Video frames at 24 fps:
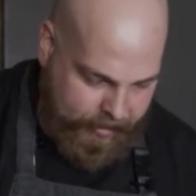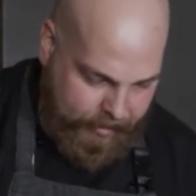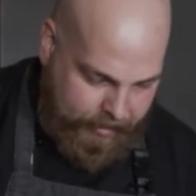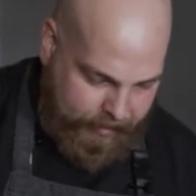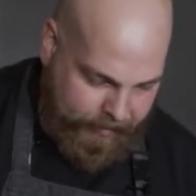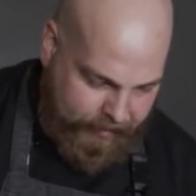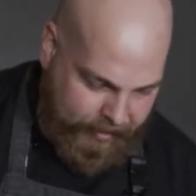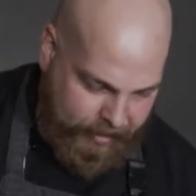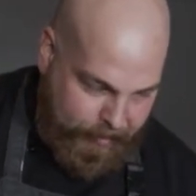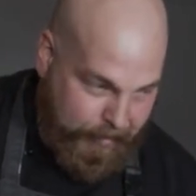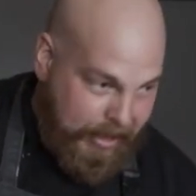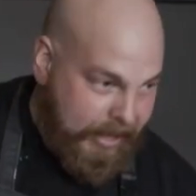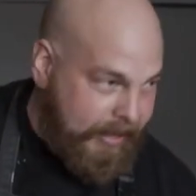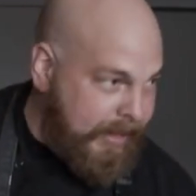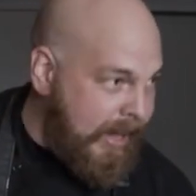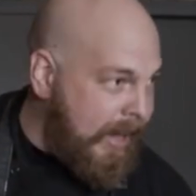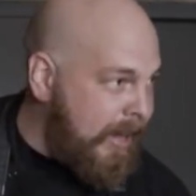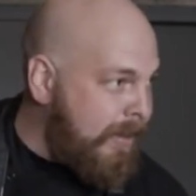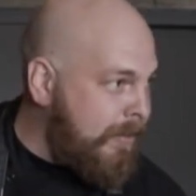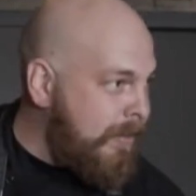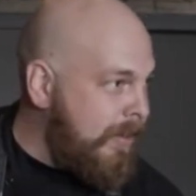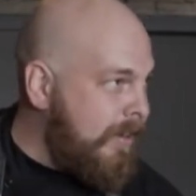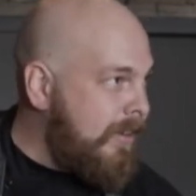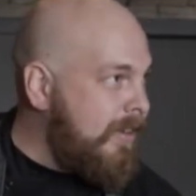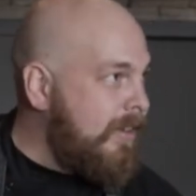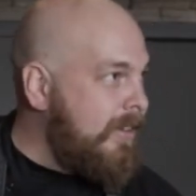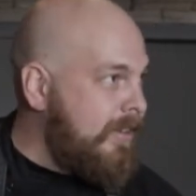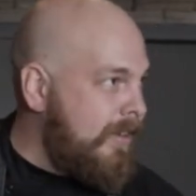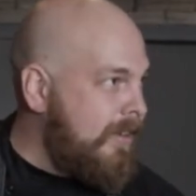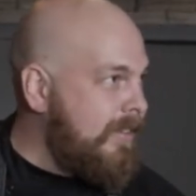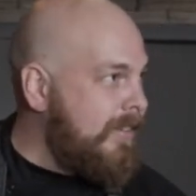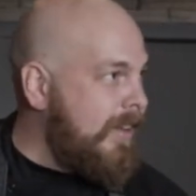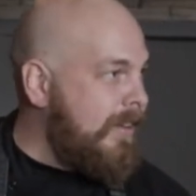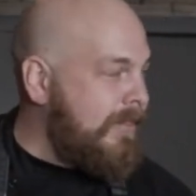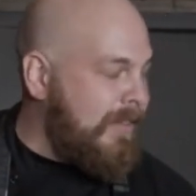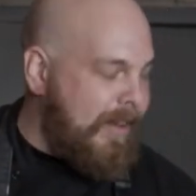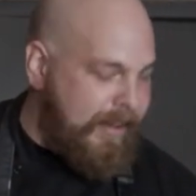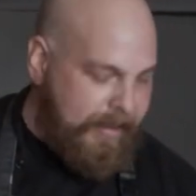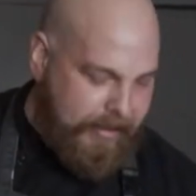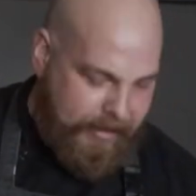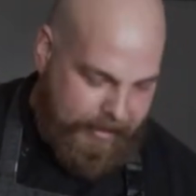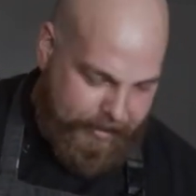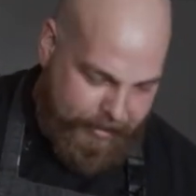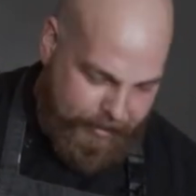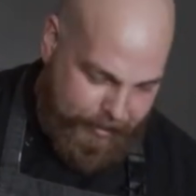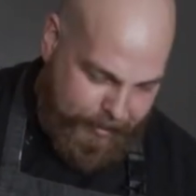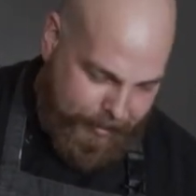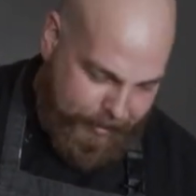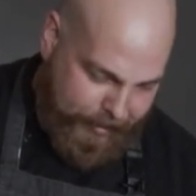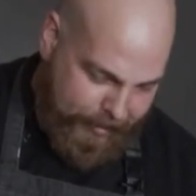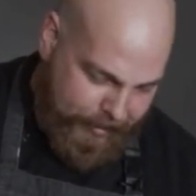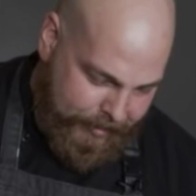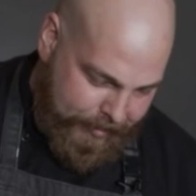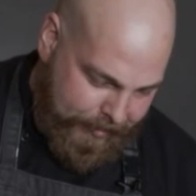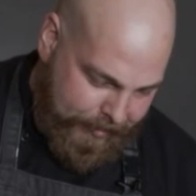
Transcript: If you can make that work. Is that fine? Cool.